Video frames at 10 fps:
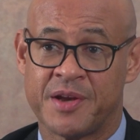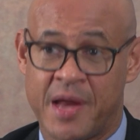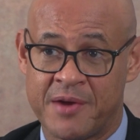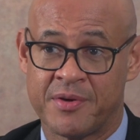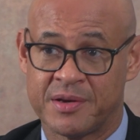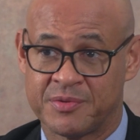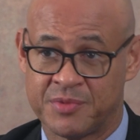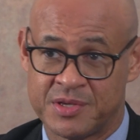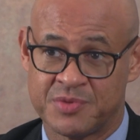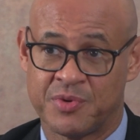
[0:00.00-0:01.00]
the naira,
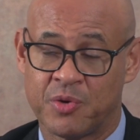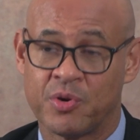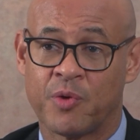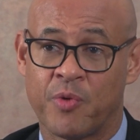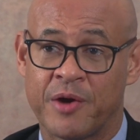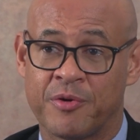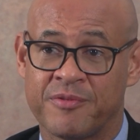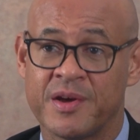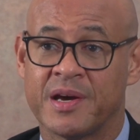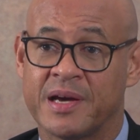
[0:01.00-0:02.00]
which we're all aware of.